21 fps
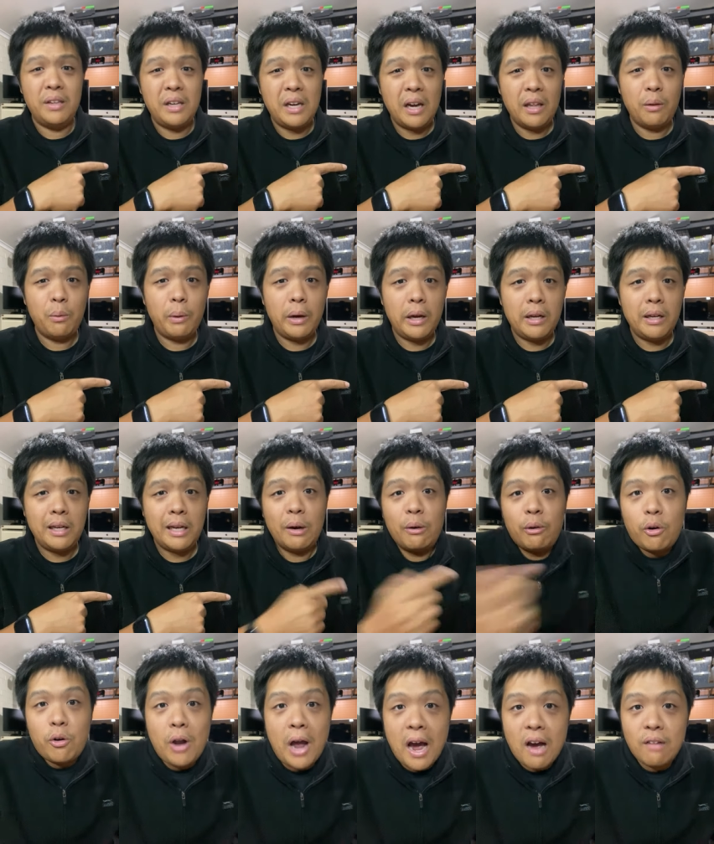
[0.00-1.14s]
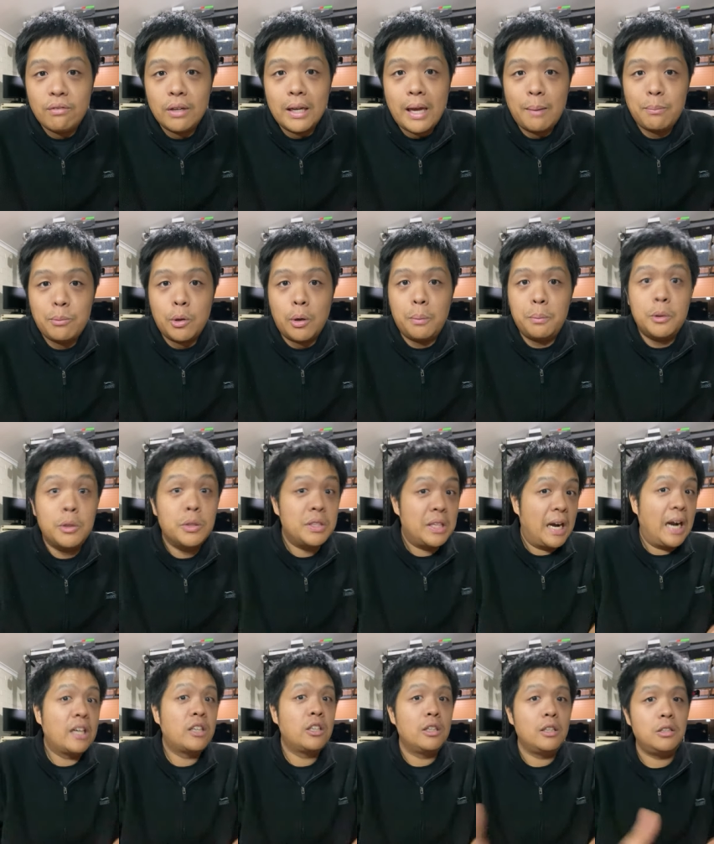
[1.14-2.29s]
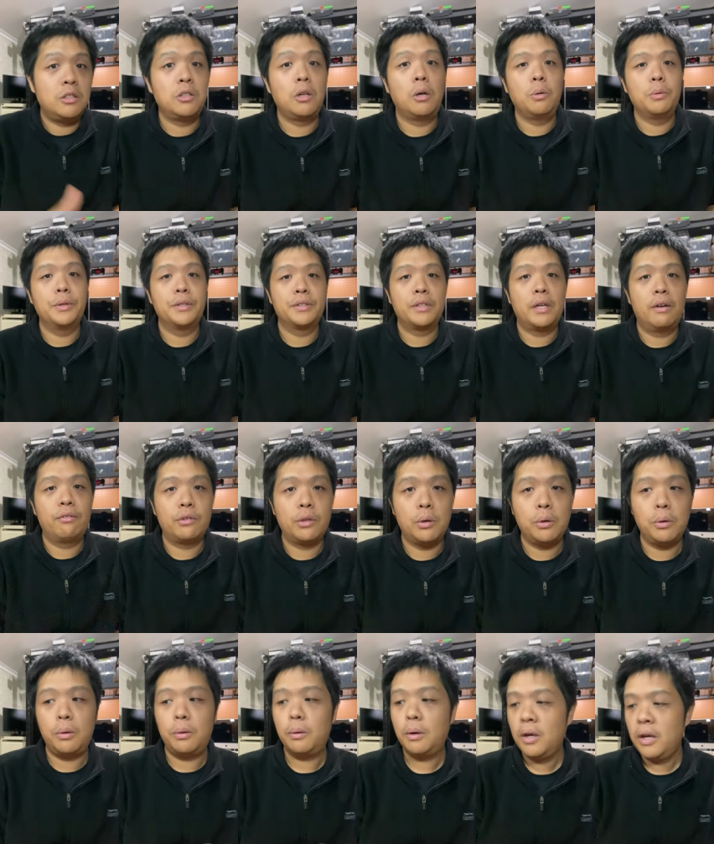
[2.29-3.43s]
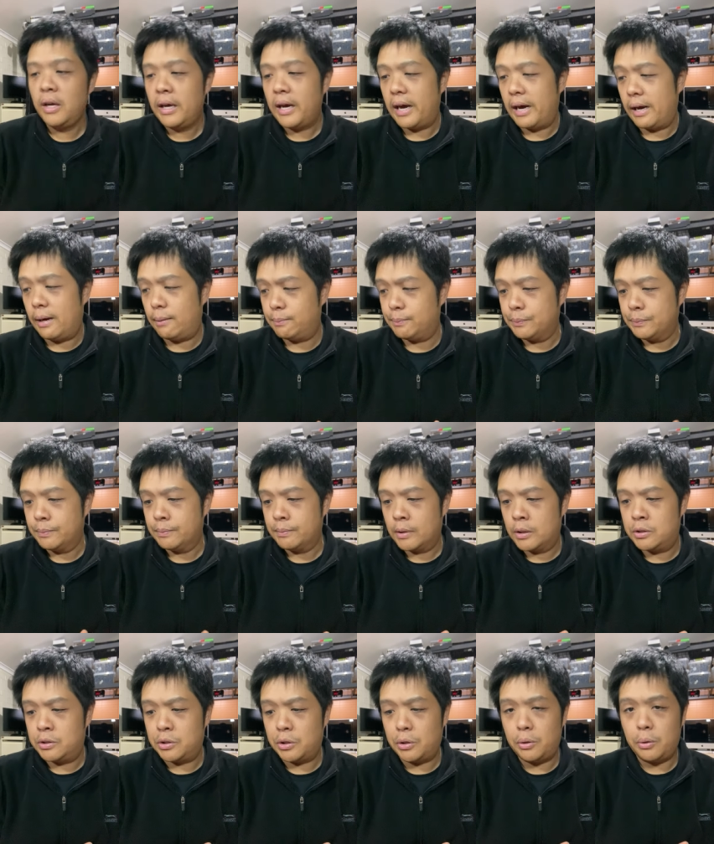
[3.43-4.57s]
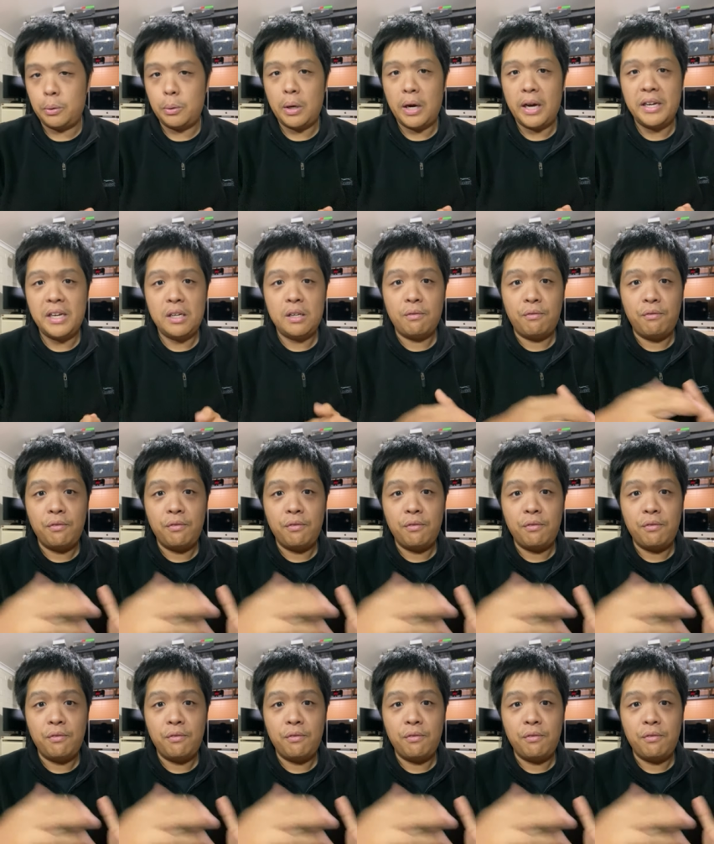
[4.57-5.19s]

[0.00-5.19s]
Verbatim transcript: the other way. Now I don't have a laptop because it actually sold this afternoon. Um, so I need to